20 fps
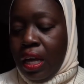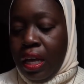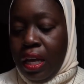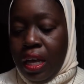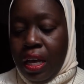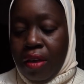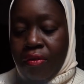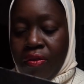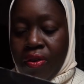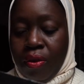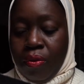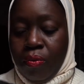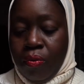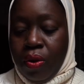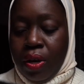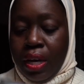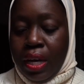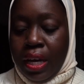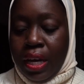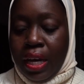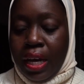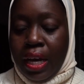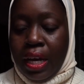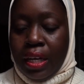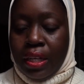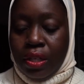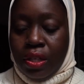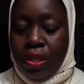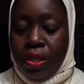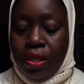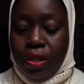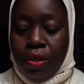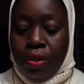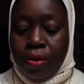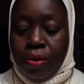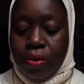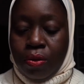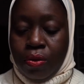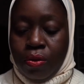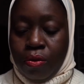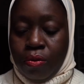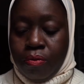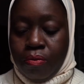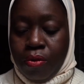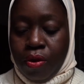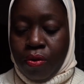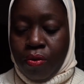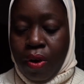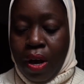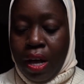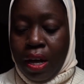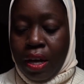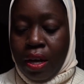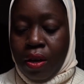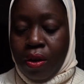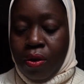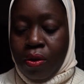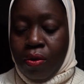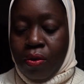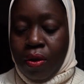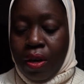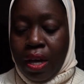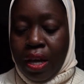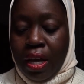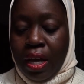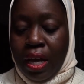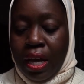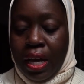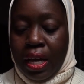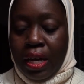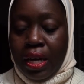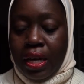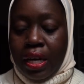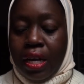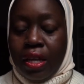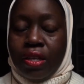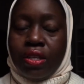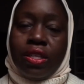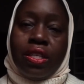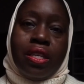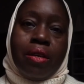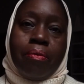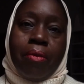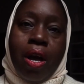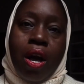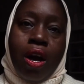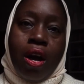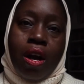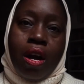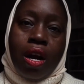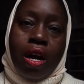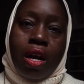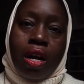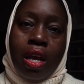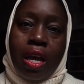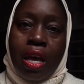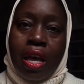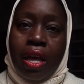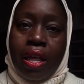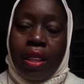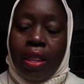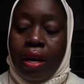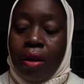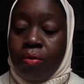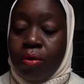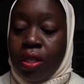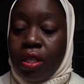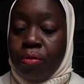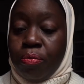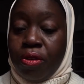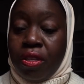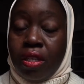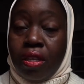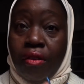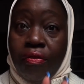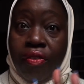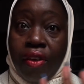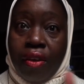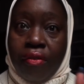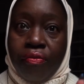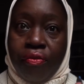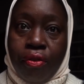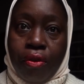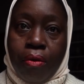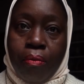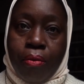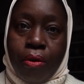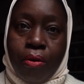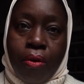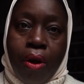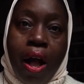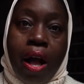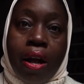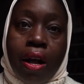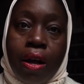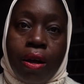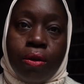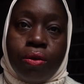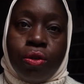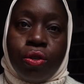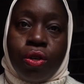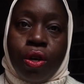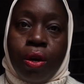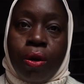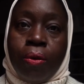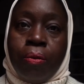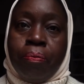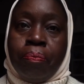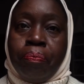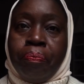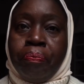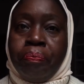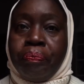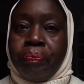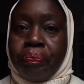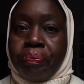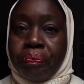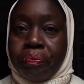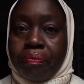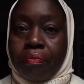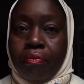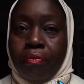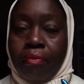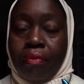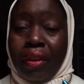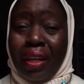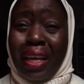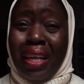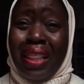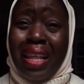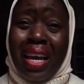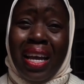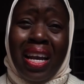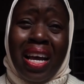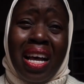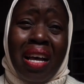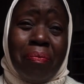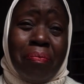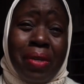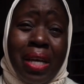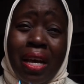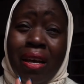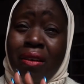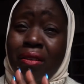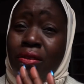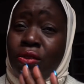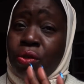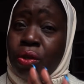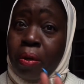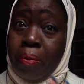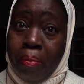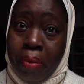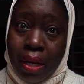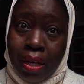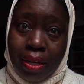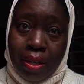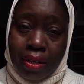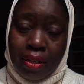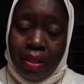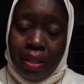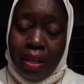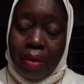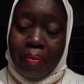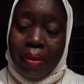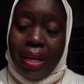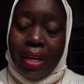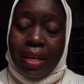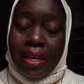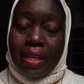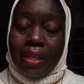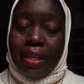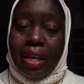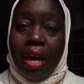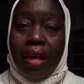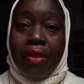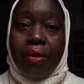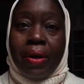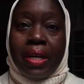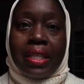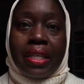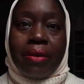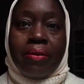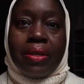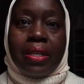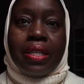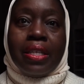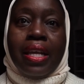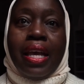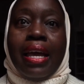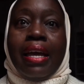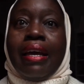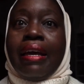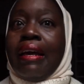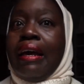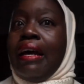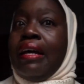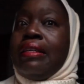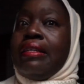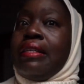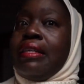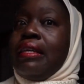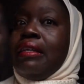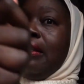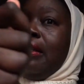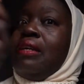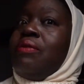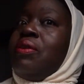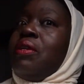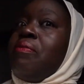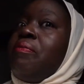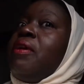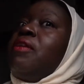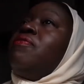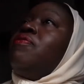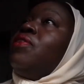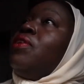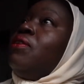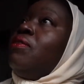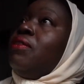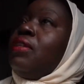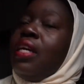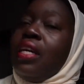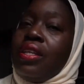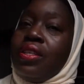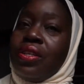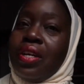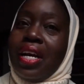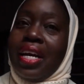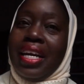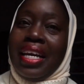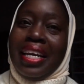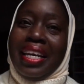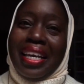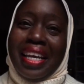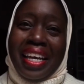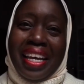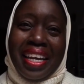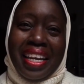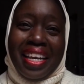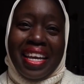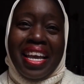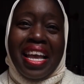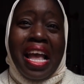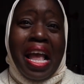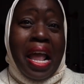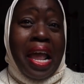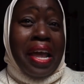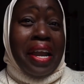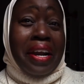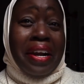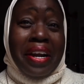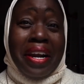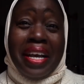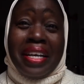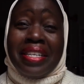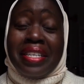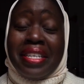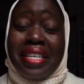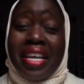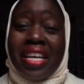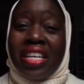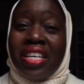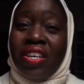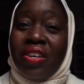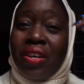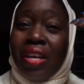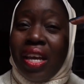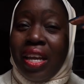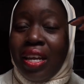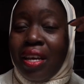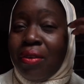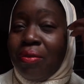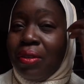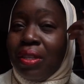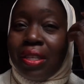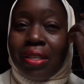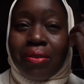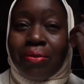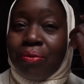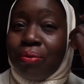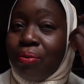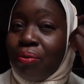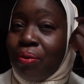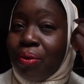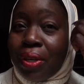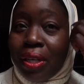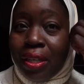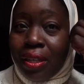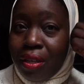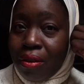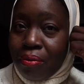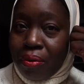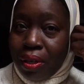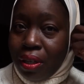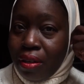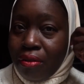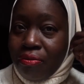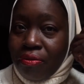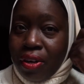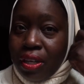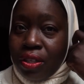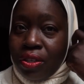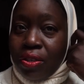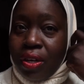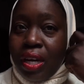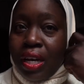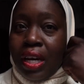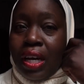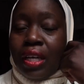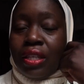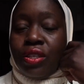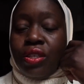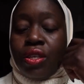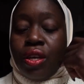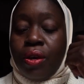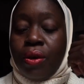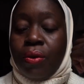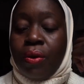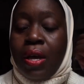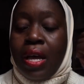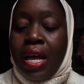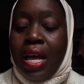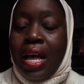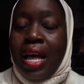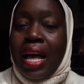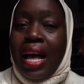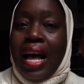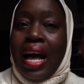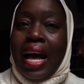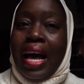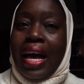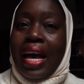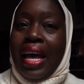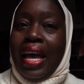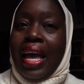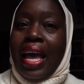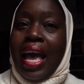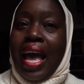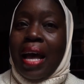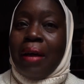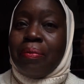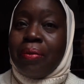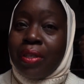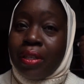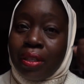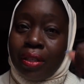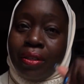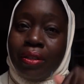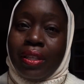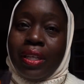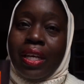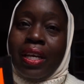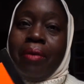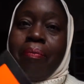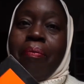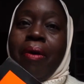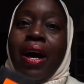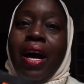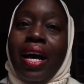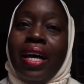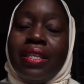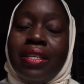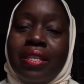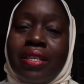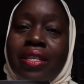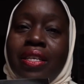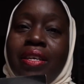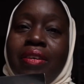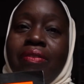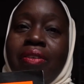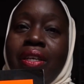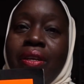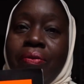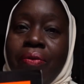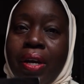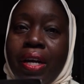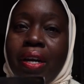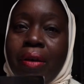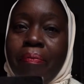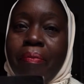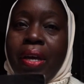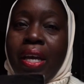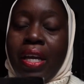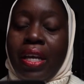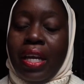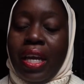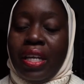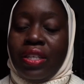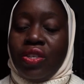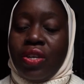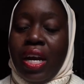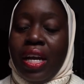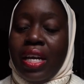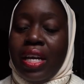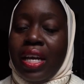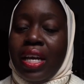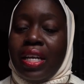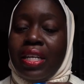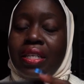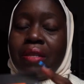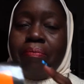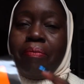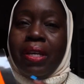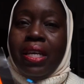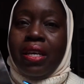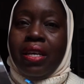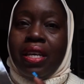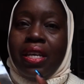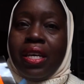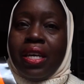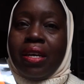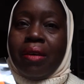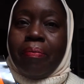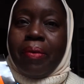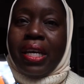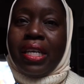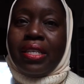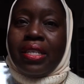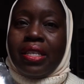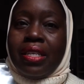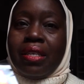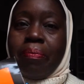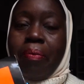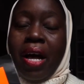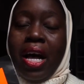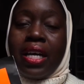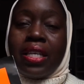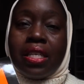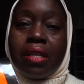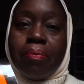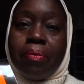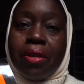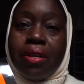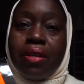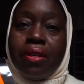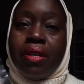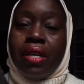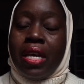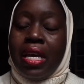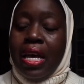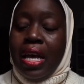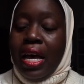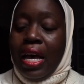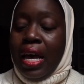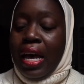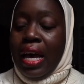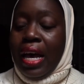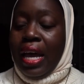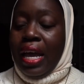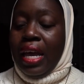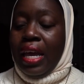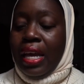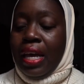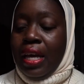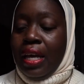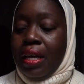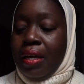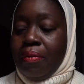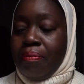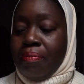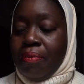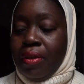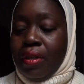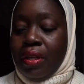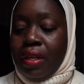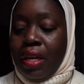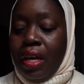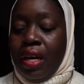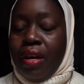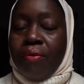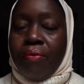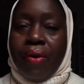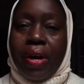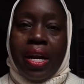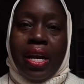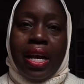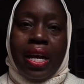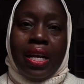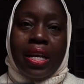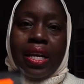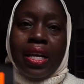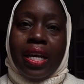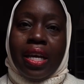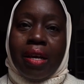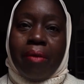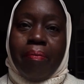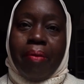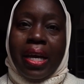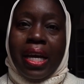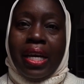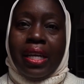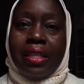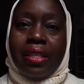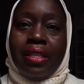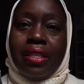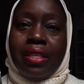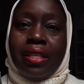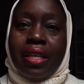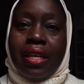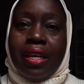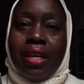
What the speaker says: even when I got to Morocco, I got another SIM card that was specific for Morocco. So that helped out tremendously because otherwise I was like constantly with my phone like trying to get internet signal, and it was really, really frustrating. So I absolutely positively recommend and try to get as many gigabytes as possible. I kind of ran out of gigabytes